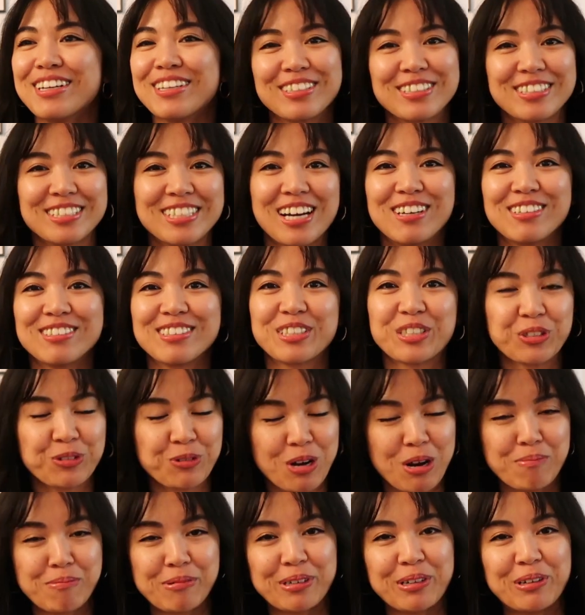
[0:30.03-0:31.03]
you're down this
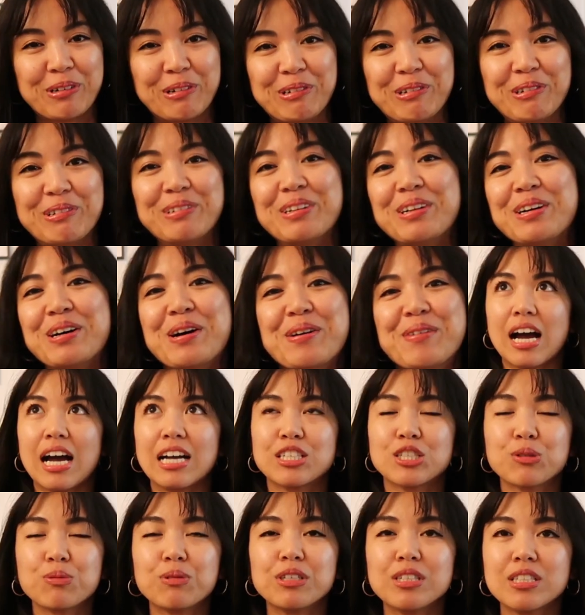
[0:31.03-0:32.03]
rabbit hole. I
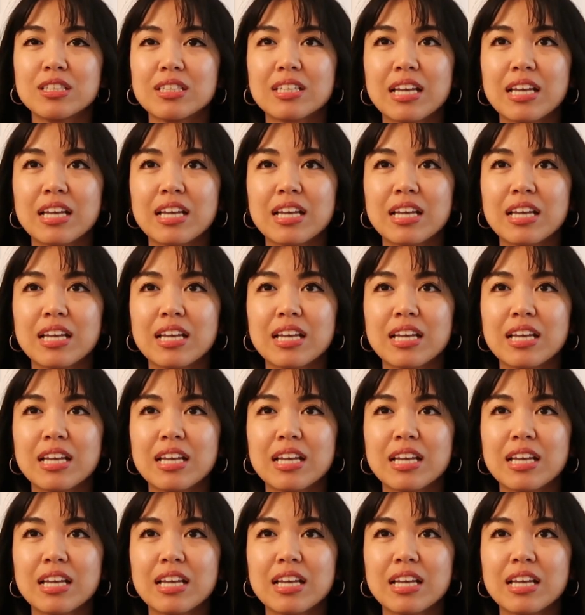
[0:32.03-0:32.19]
just want to